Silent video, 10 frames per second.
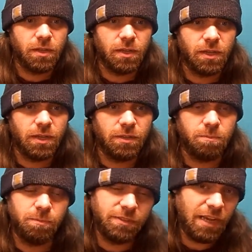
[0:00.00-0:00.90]
And
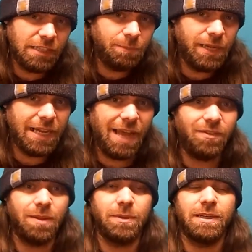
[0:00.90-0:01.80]
besides it being heavy,
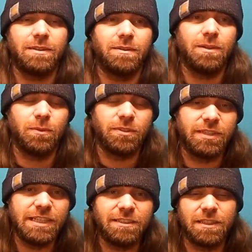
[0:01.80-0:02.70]
I mean, it was
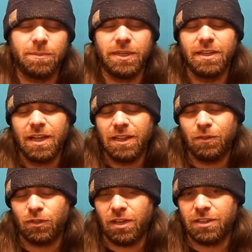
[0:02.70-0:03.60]
decent. I mean, there's
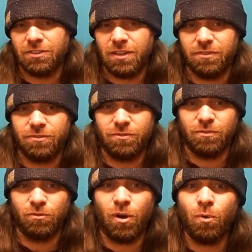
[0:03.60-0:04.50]
a lot of stuff
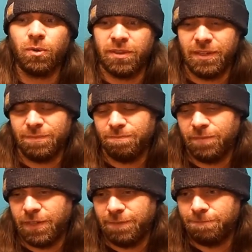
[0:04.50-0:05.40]
wrong with it
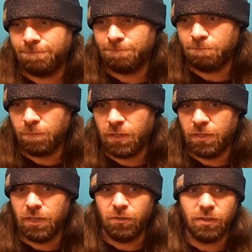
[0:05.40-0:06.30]
that, you
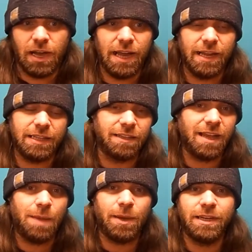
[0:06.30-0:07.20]
know, at the
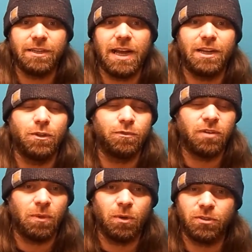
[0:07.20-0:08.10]
time I didn't know how to do
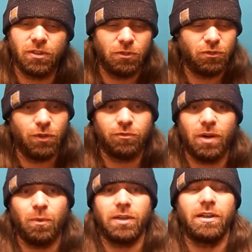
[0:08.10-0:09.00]
fretwork, so there was no
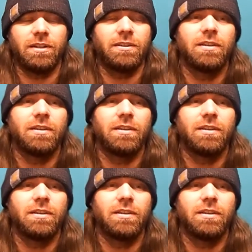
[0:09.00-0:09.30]
fretwork done.